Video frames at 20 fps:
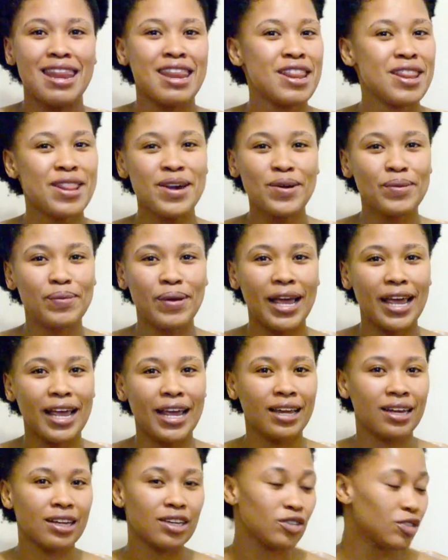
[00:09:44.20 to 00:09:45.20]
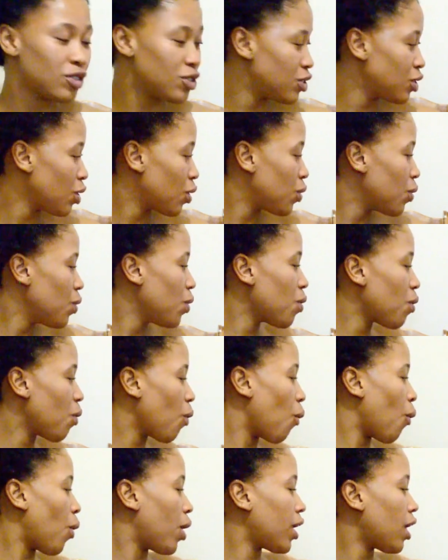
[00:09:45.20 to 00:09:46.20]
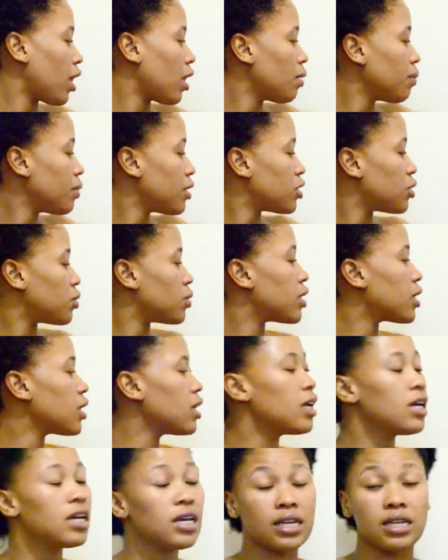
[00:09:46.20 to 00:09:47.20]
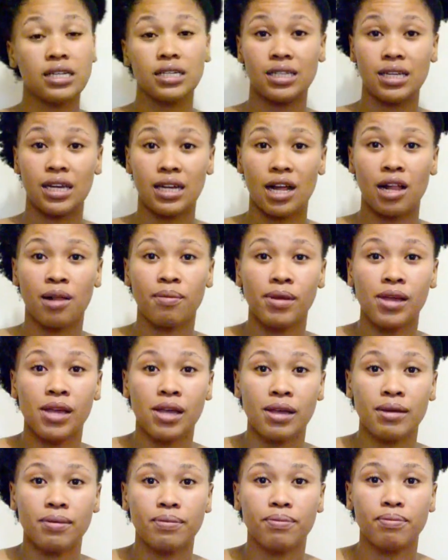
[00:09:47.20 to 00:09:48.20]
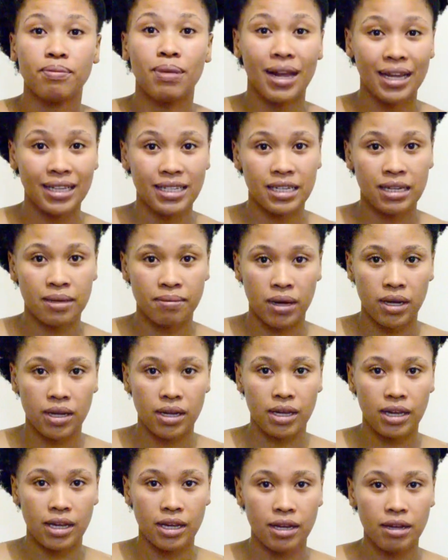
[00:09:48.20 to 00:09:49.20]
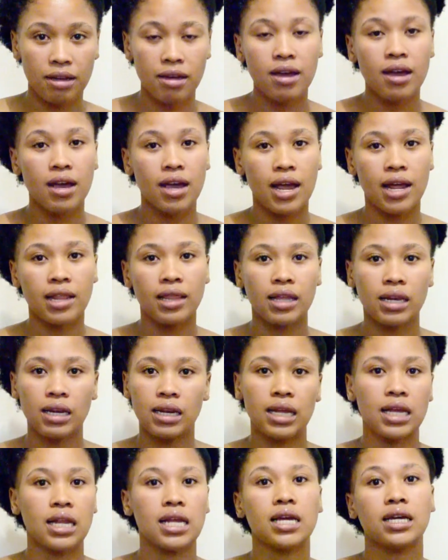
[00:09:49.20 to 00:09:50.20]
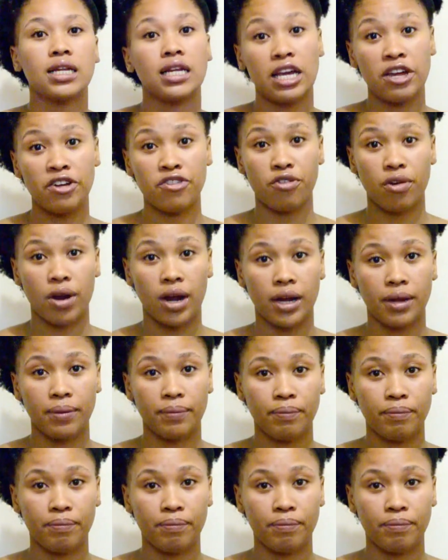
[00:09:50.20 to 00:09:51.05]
No pain. So what I'll be doing is that I'll be plaiting my hair and then letting it air dry.